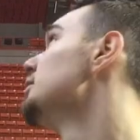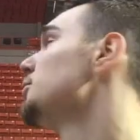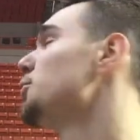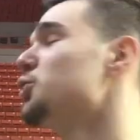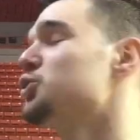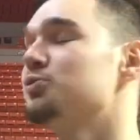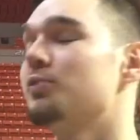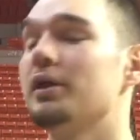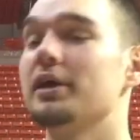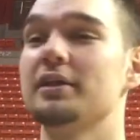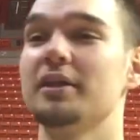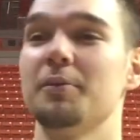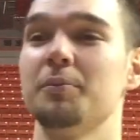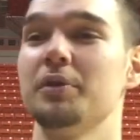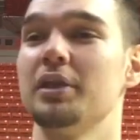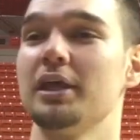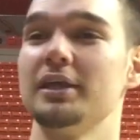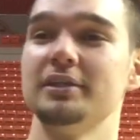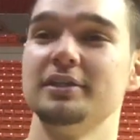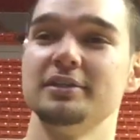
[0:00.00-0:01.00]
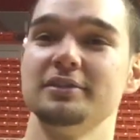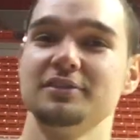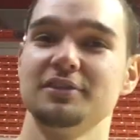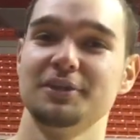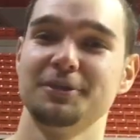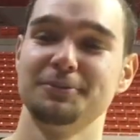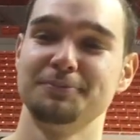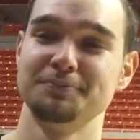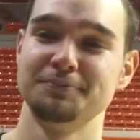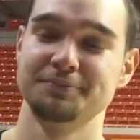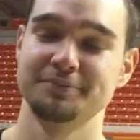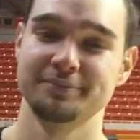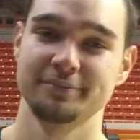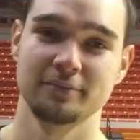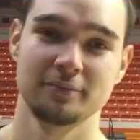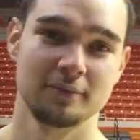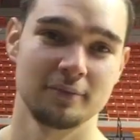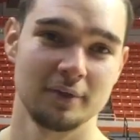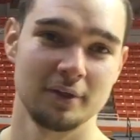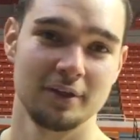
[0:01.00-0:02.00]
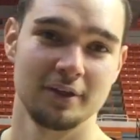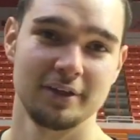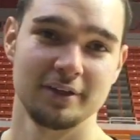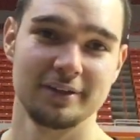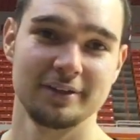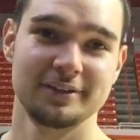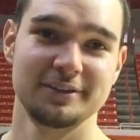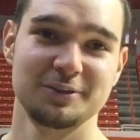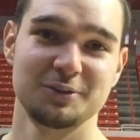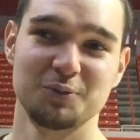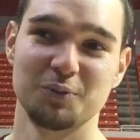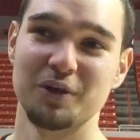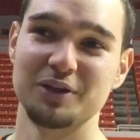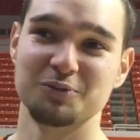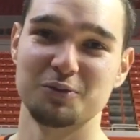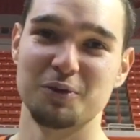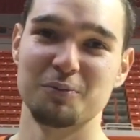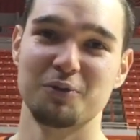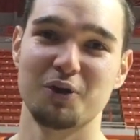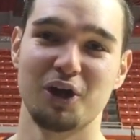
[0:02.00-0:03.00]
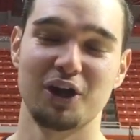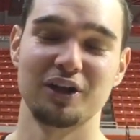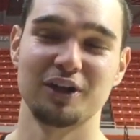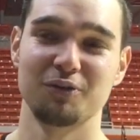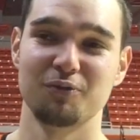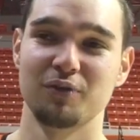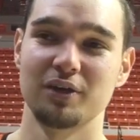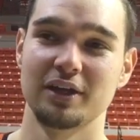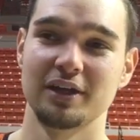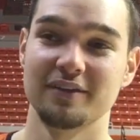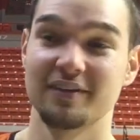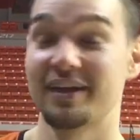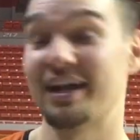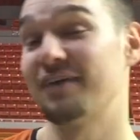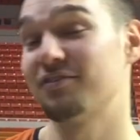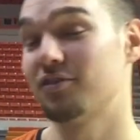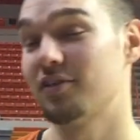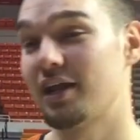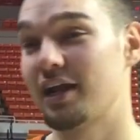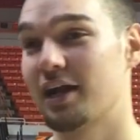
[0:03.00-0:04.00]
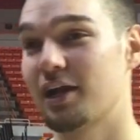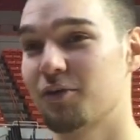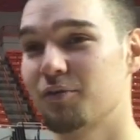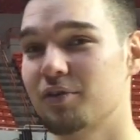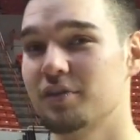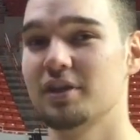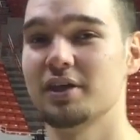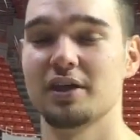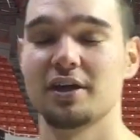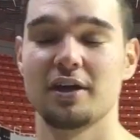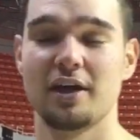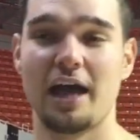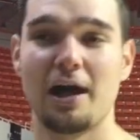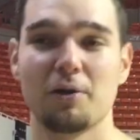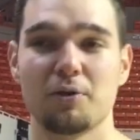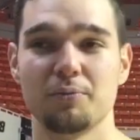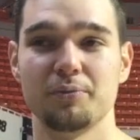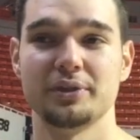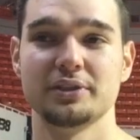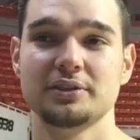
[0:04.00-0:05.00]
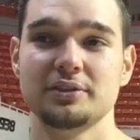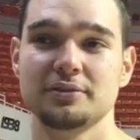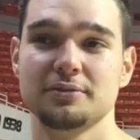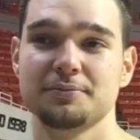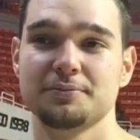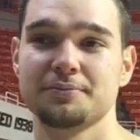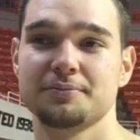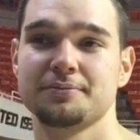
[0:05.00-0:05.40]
Coach Mike let me lend it, so that's what I'm currently reading. Then after that, I got to read The Alchemist.